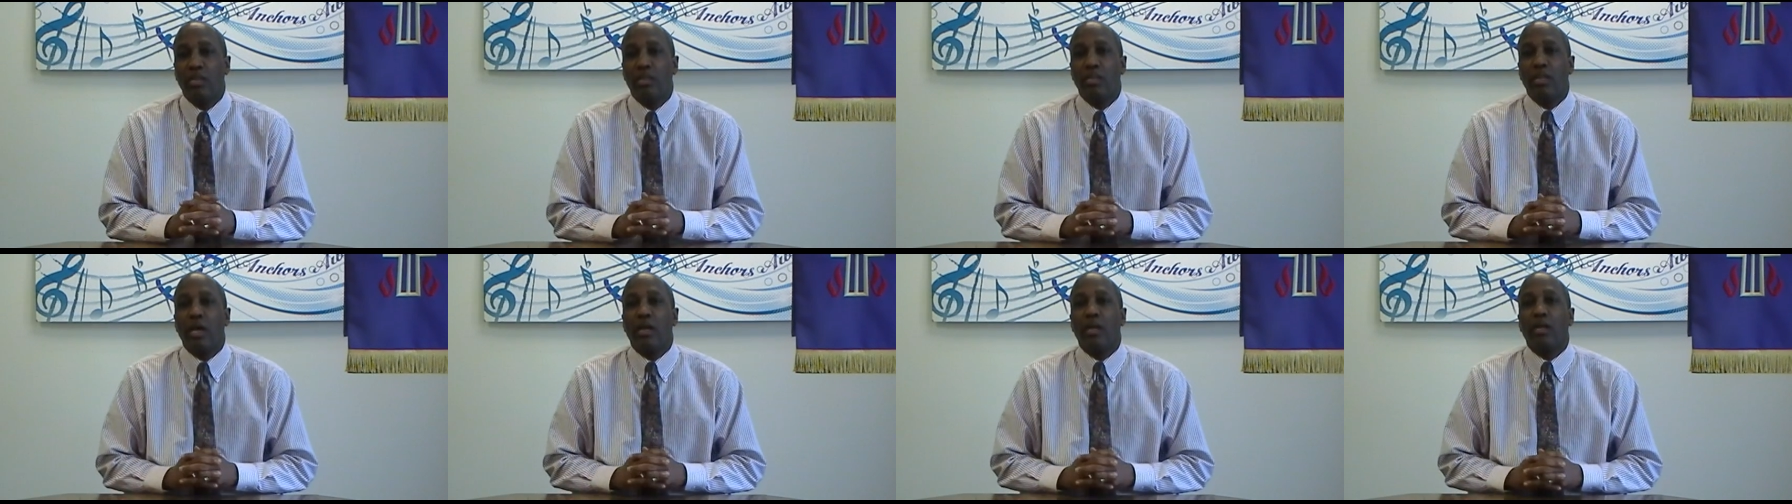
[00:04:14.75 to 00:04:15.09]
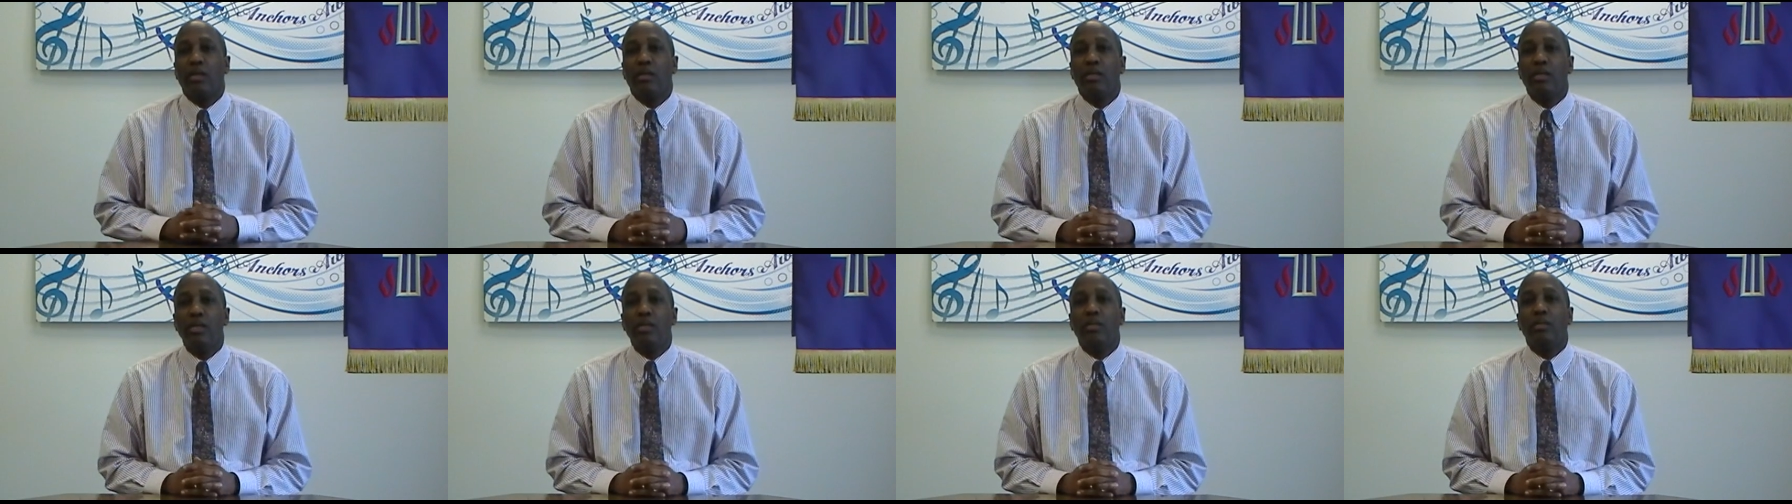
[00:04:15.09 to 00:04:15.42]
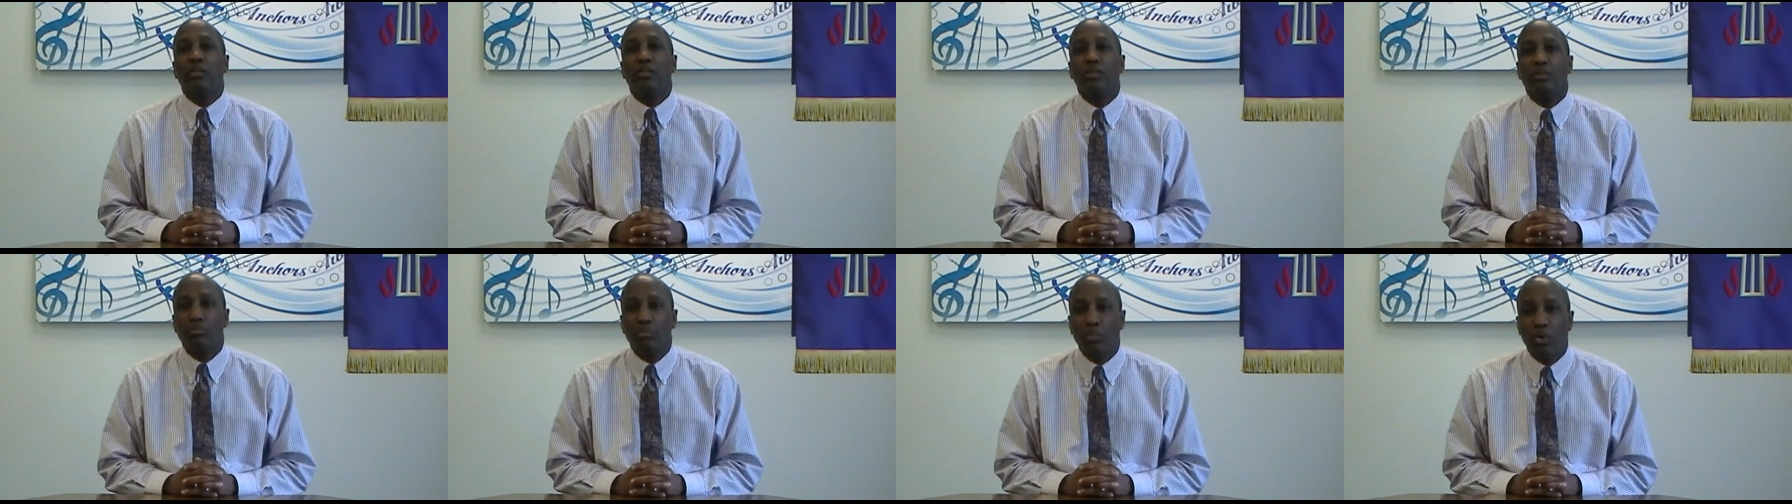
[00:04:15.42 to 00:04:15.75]
that are
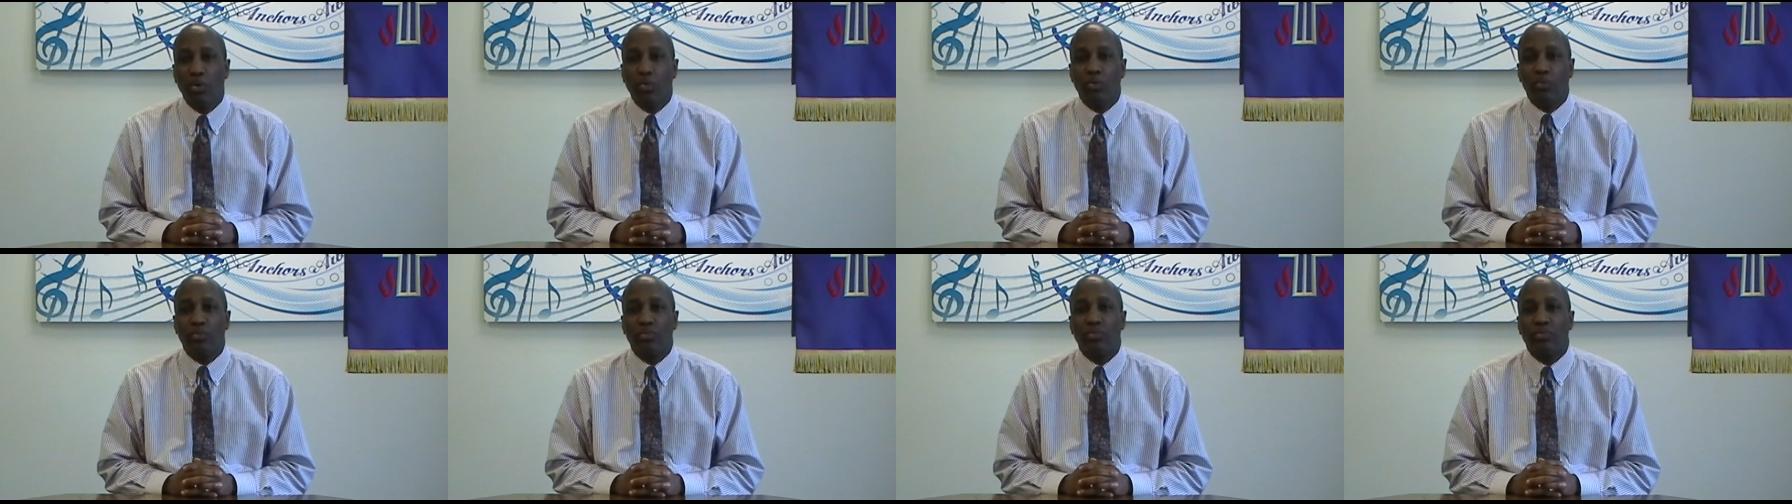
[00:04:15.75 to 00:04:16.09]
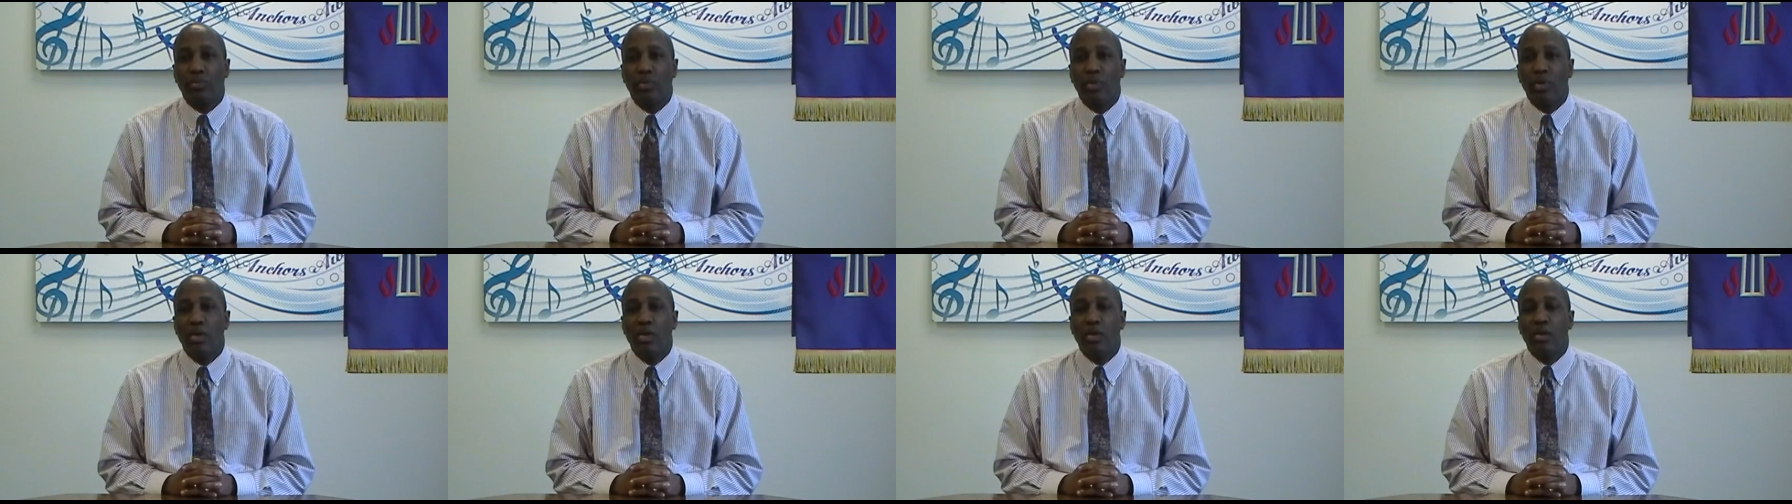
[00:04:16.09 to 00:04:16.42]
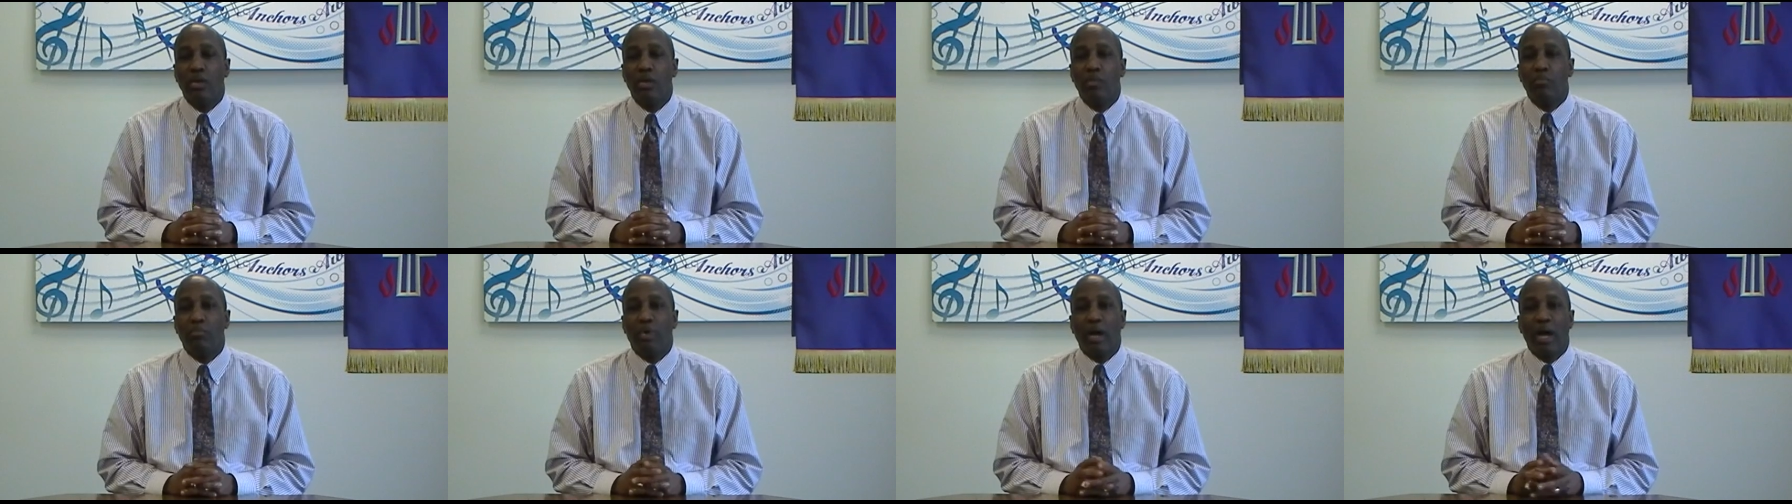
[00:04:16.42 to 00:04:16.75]
needed the most
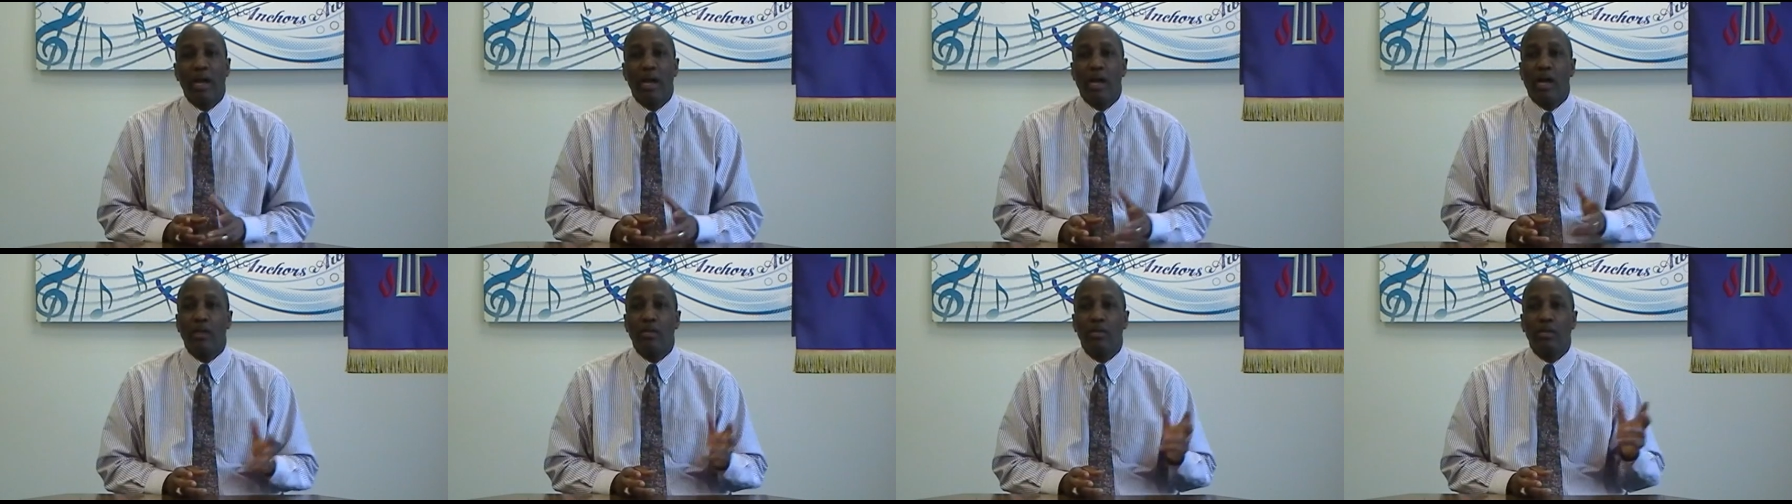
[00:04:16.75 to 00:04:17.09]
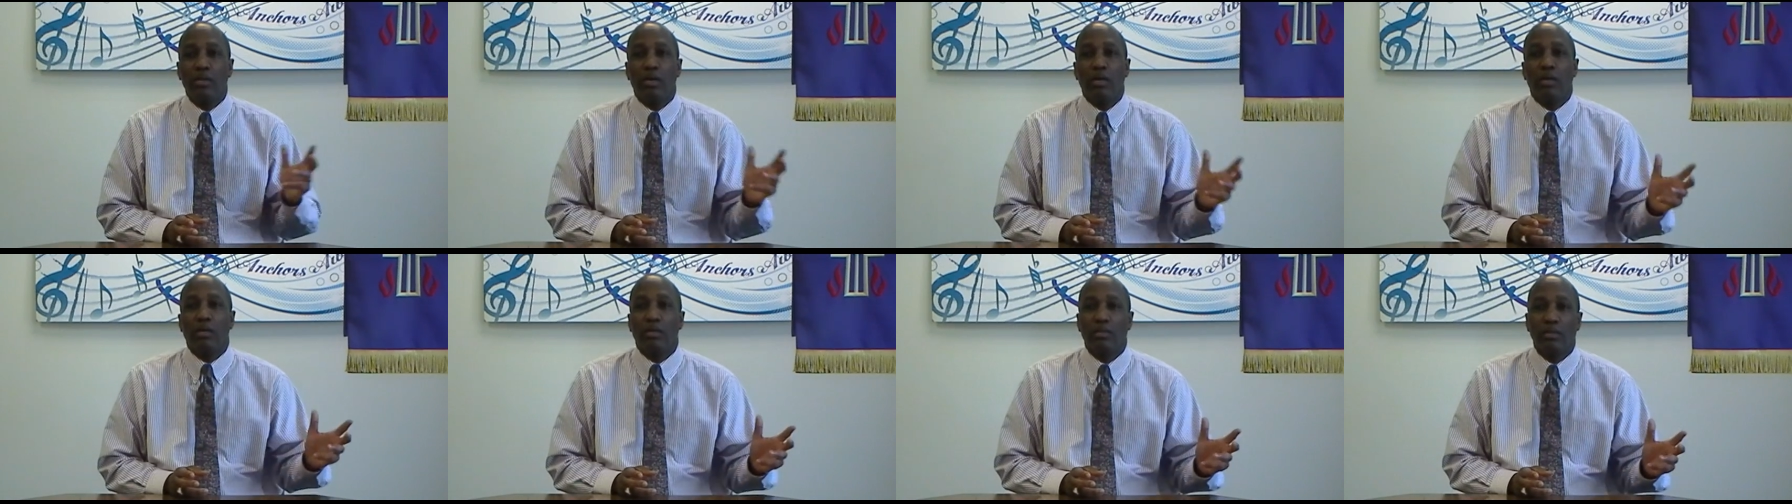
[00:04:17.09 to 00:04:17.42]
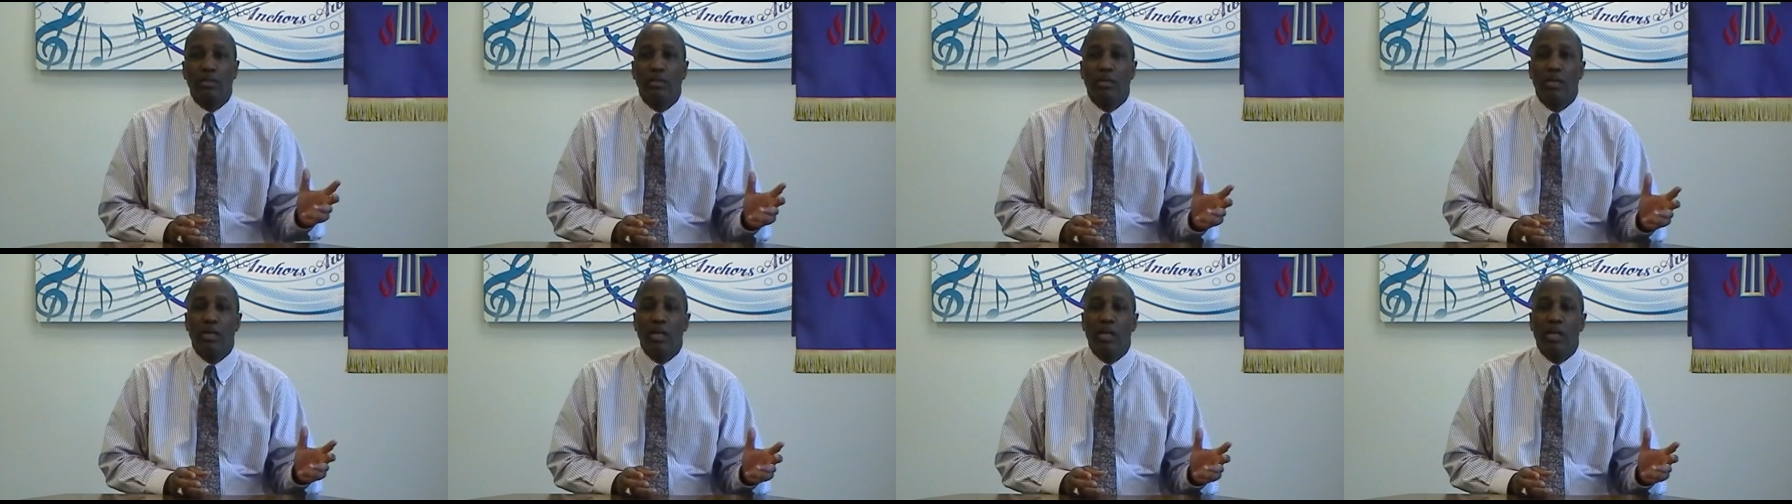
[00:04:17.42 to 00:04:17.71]
by our young